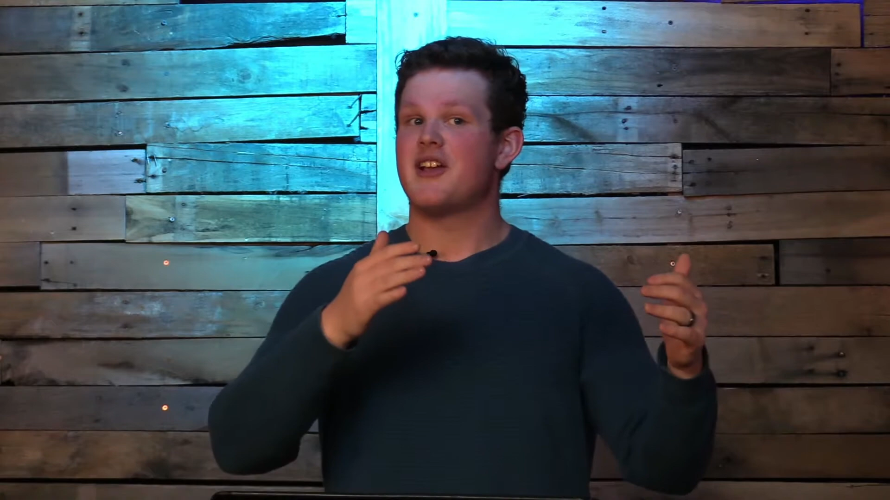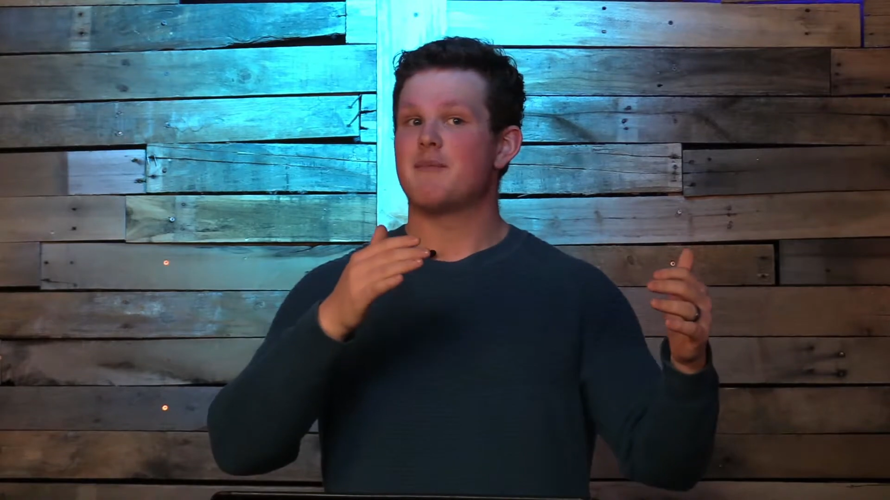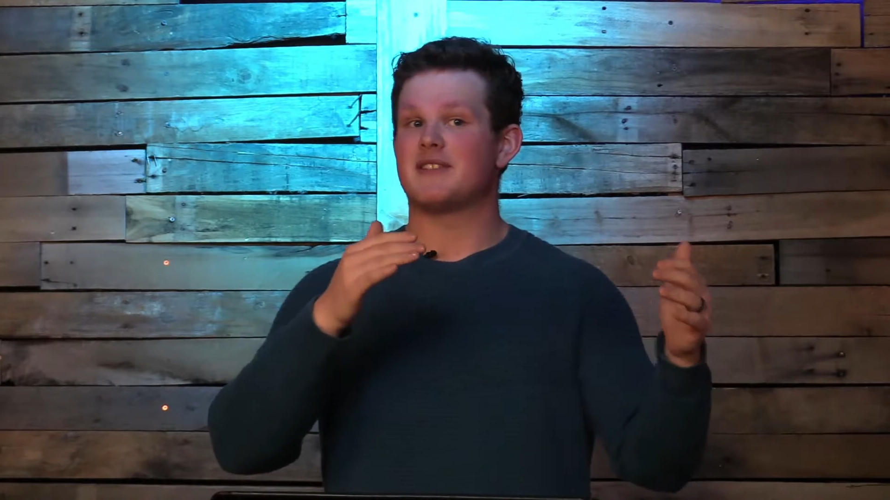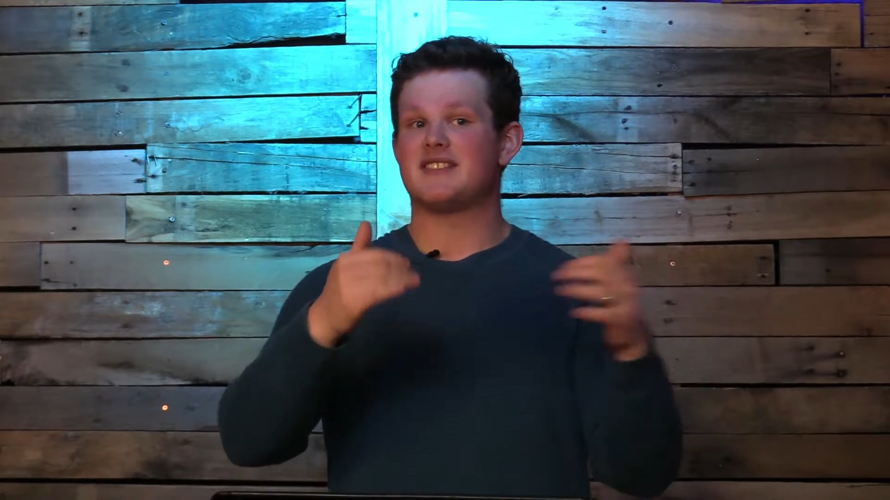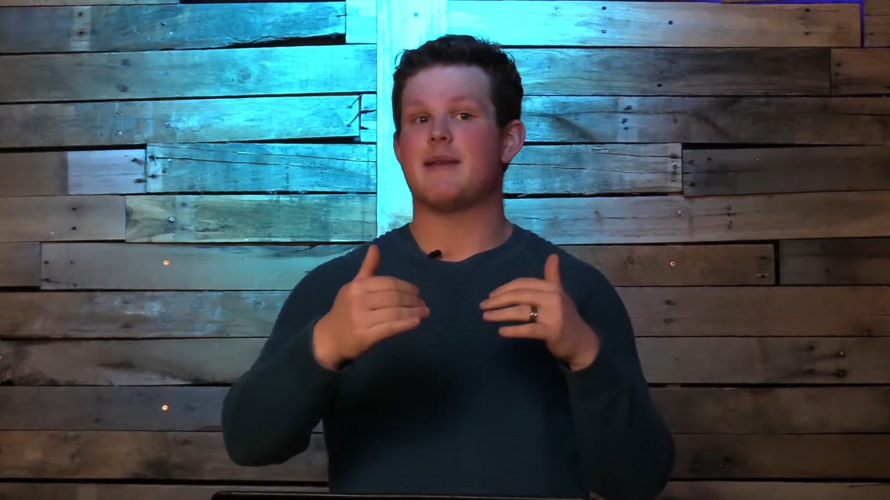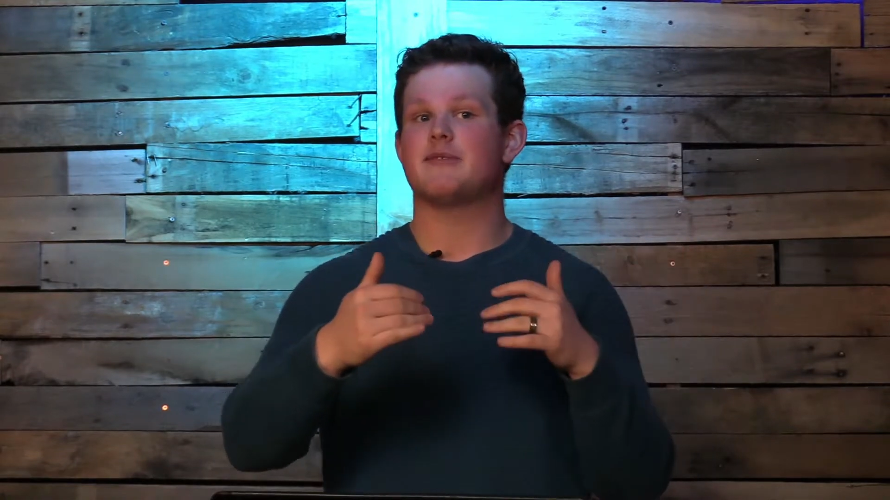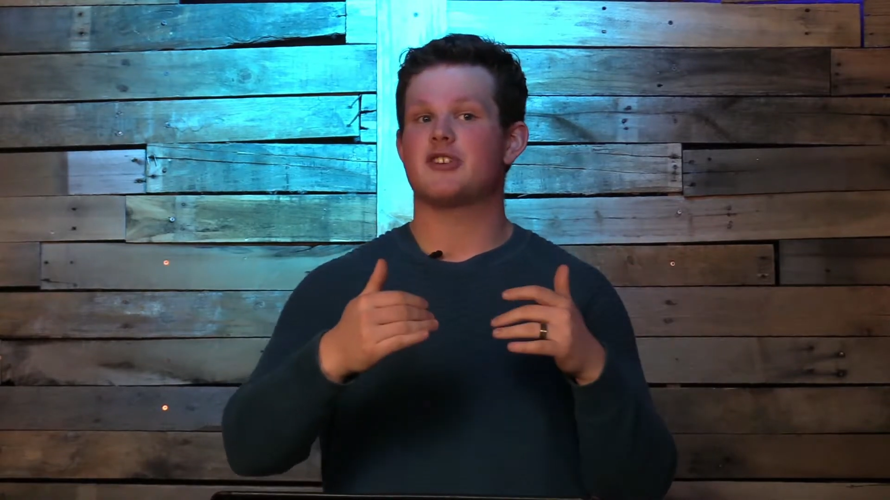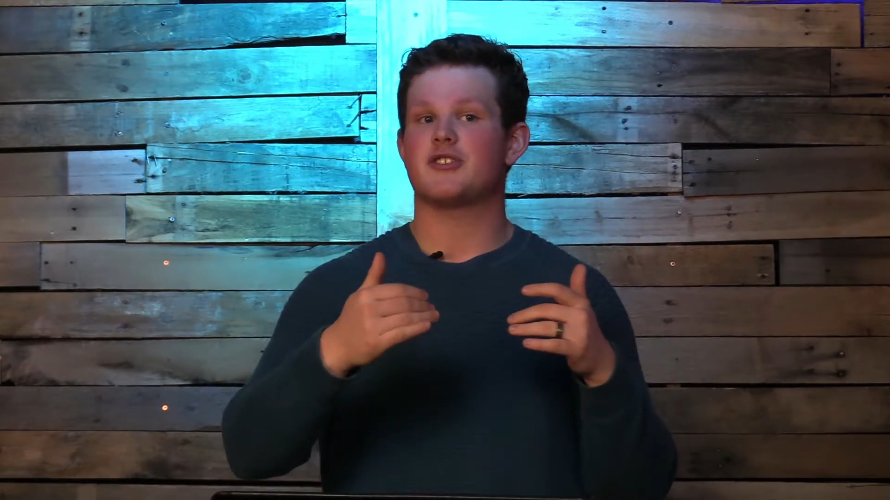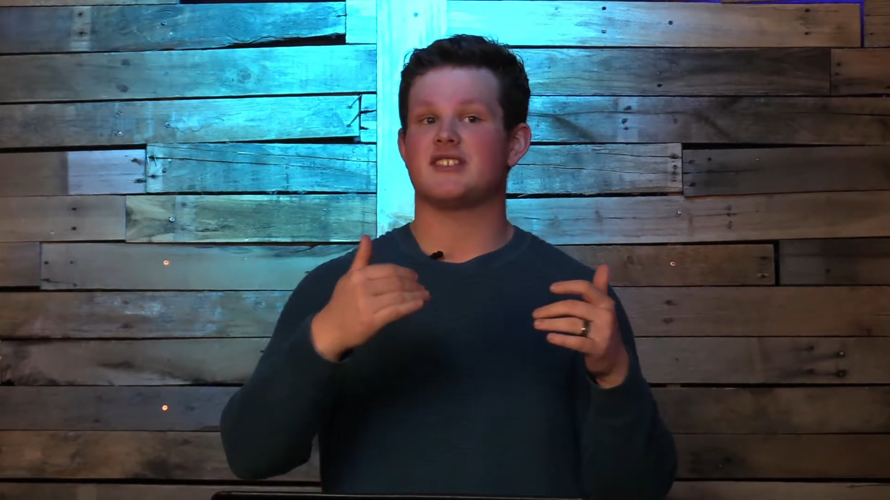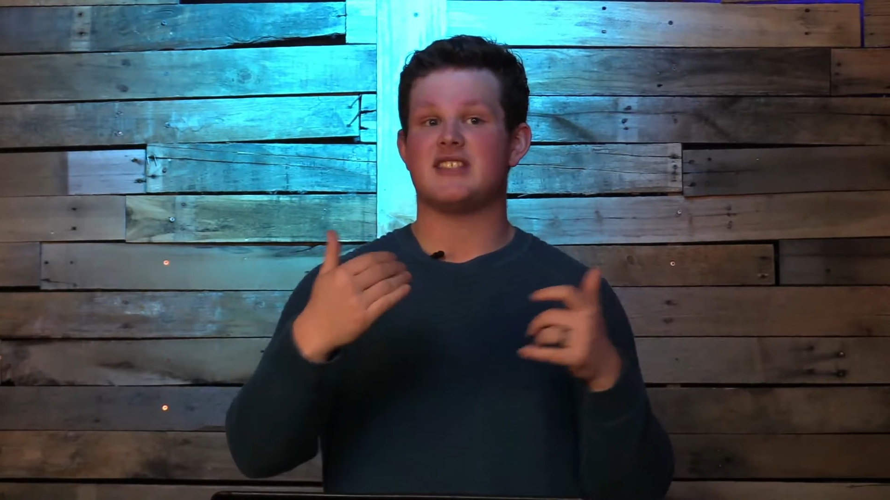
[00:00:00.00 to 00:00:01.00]
but same
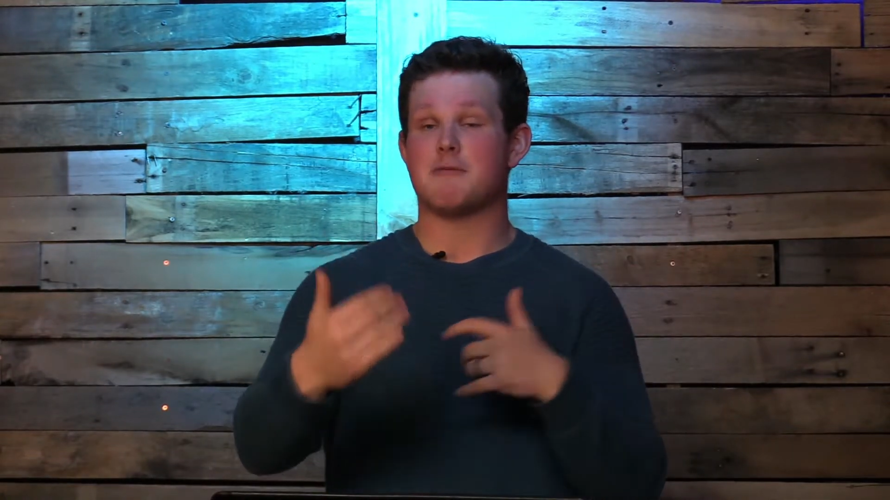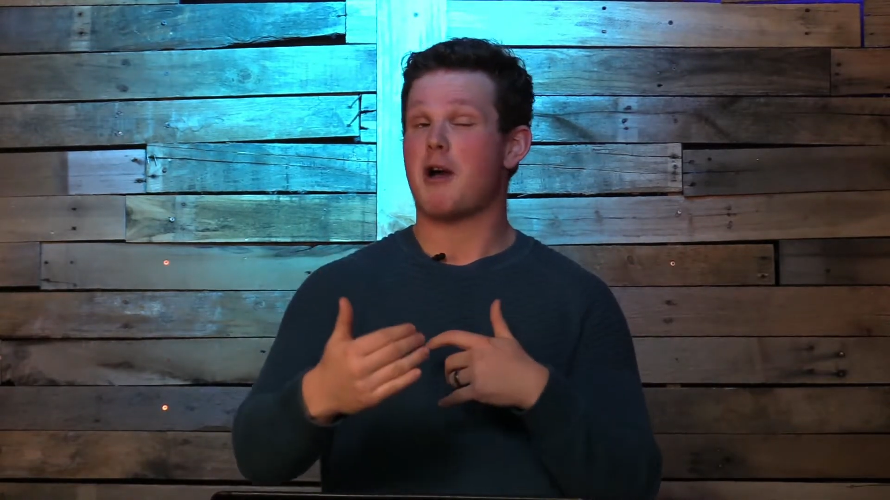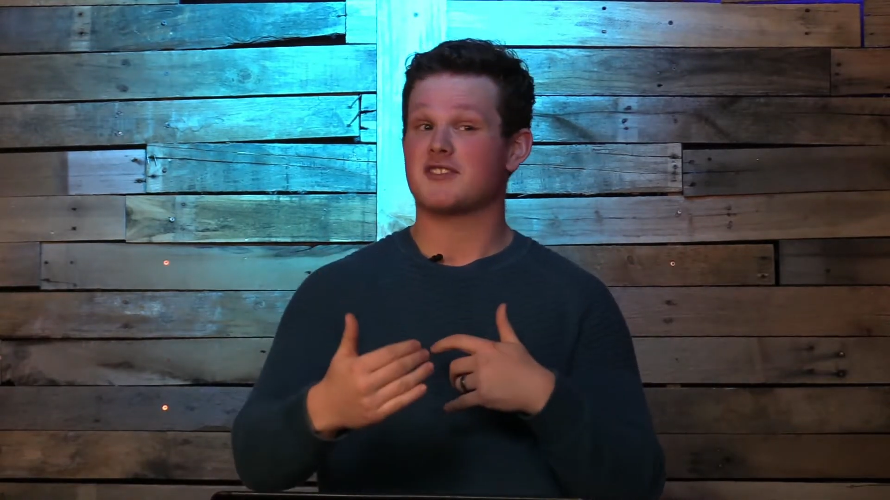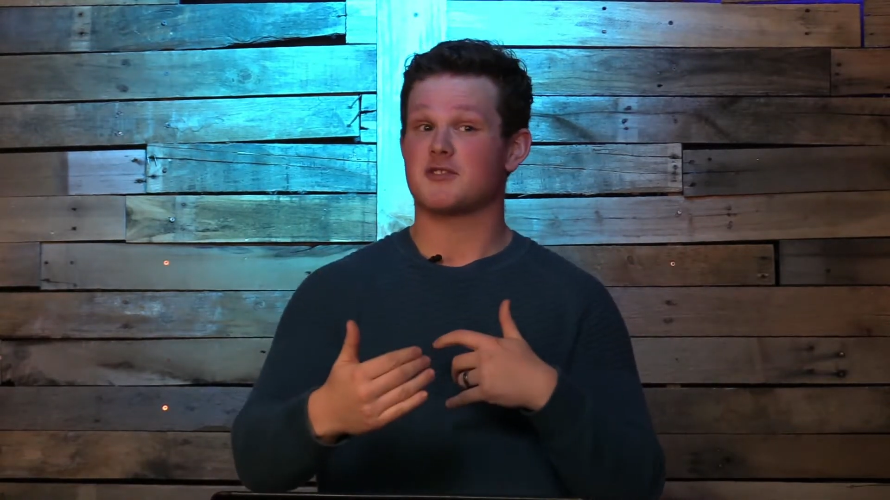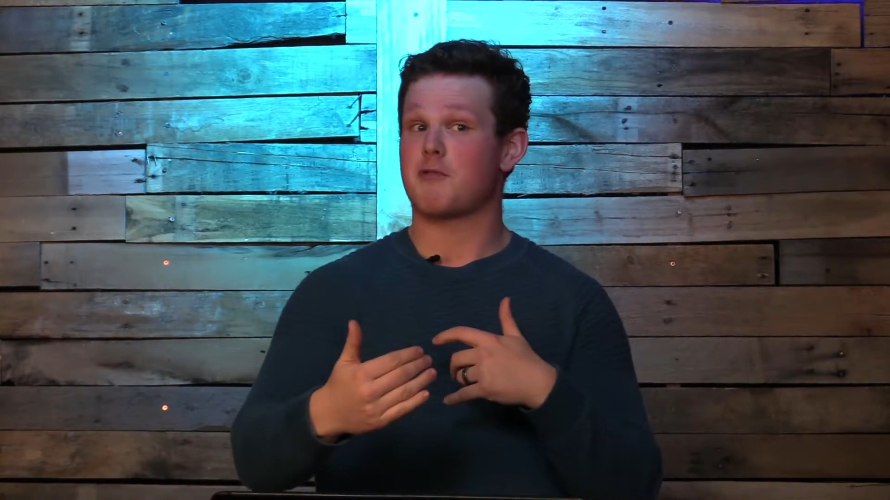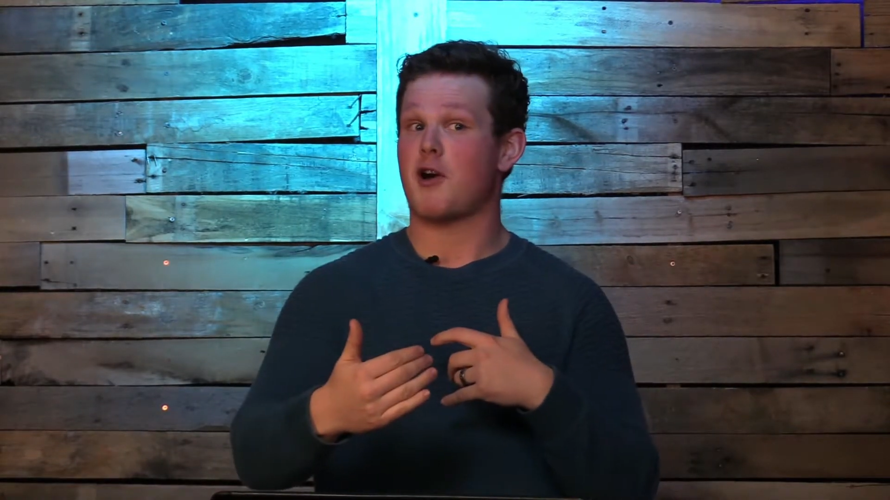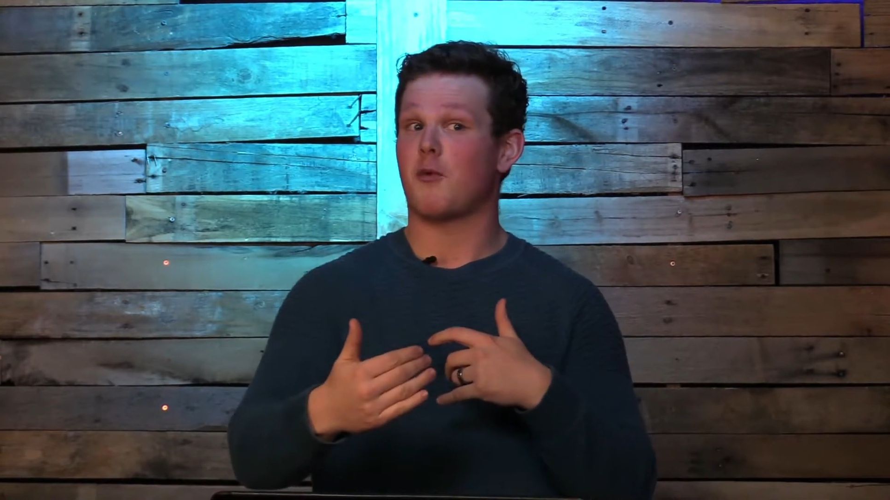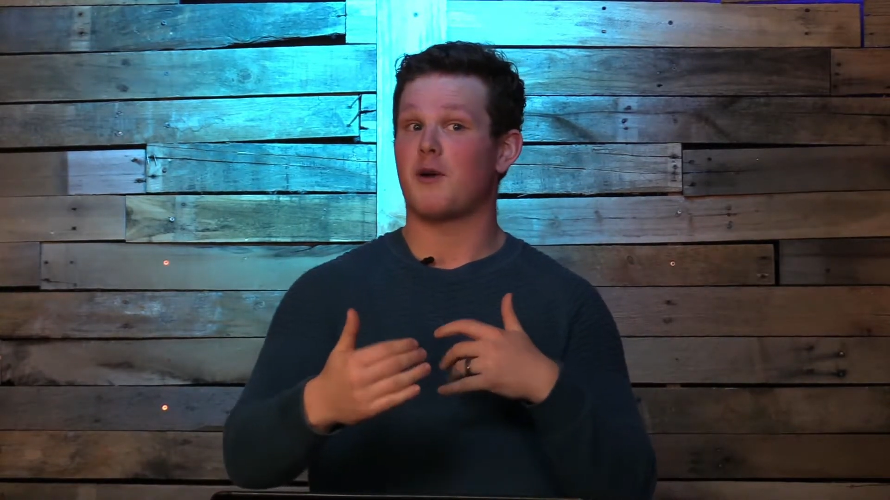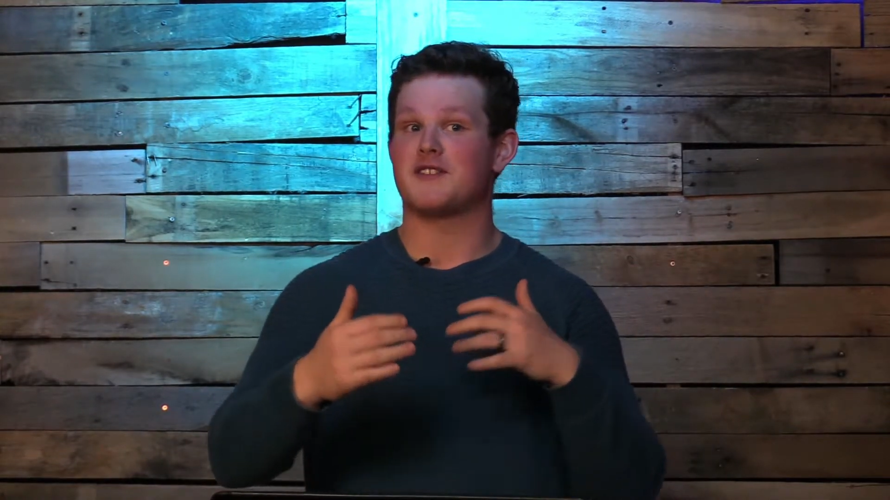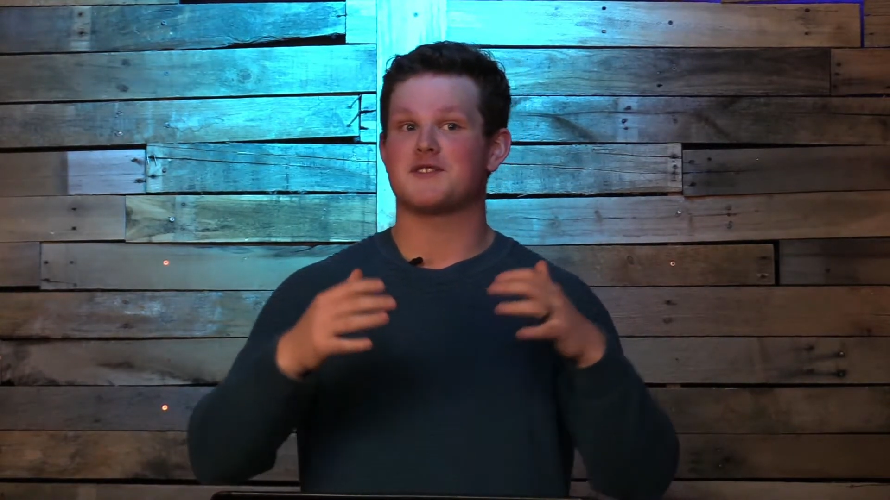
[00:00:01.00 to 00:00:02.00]
church as the Apostle Paul was,